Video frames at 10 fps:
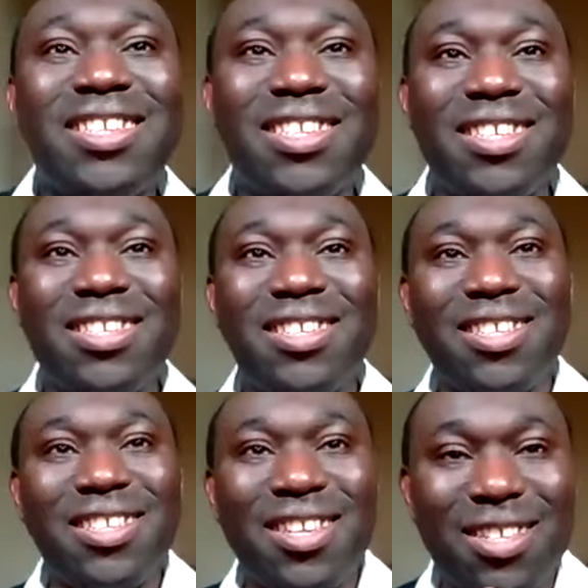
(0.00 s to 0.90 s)

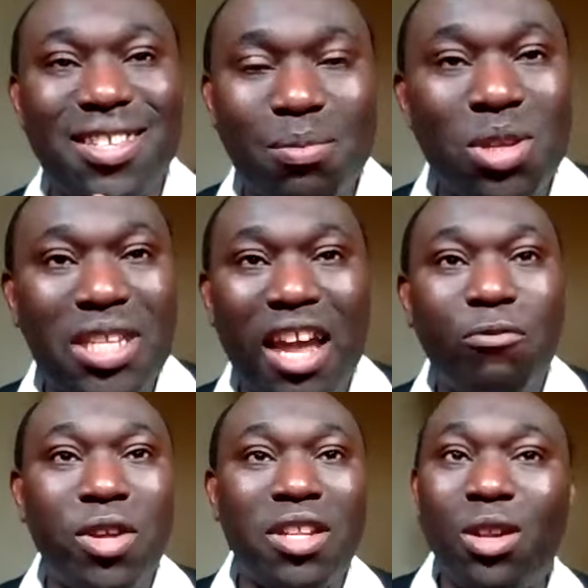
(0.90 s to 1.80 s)
Jesus must
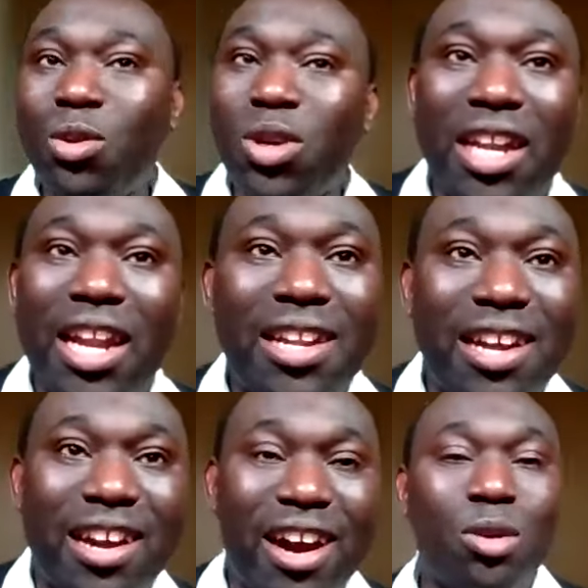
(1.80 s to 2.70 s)
have been looking at
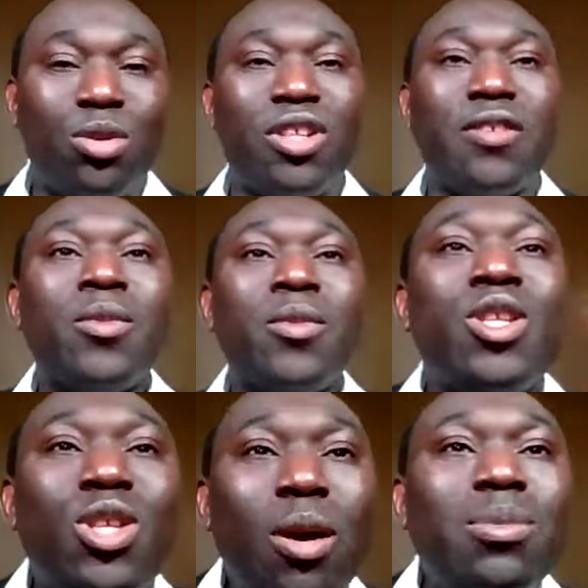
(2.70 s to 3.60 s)
the crowd.
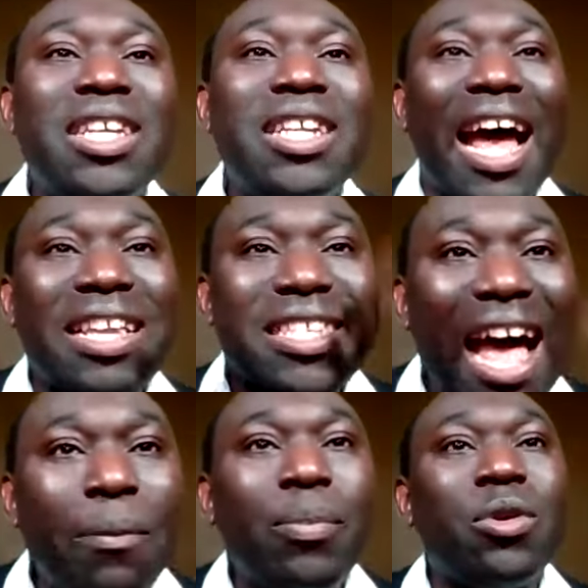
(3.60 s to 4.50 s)
Something has
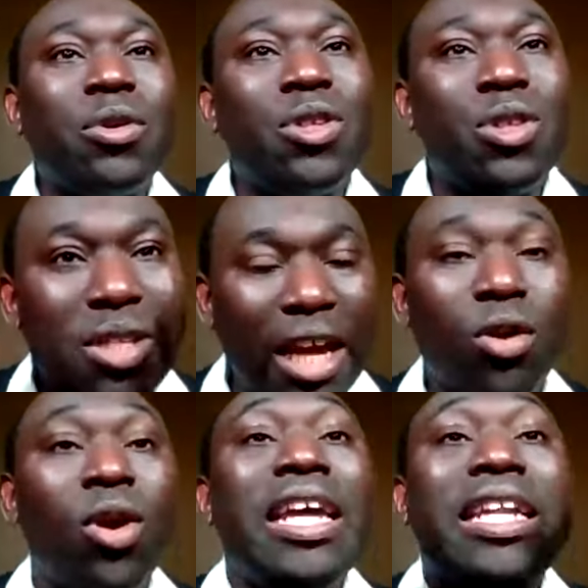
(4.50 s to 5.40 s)
happened to
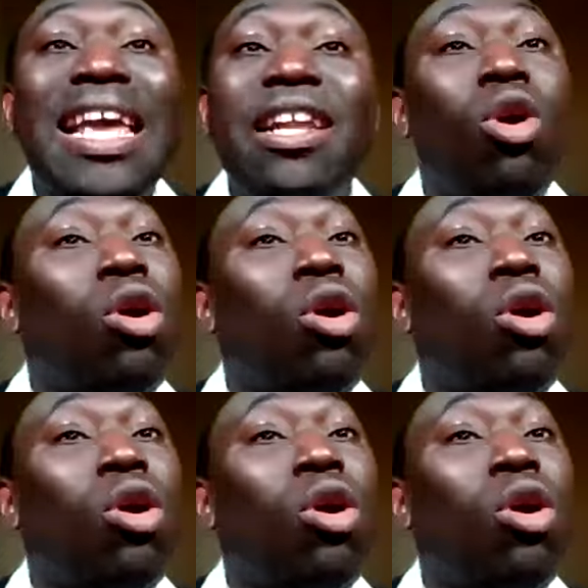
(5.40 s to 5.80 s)
Zacchaeus. They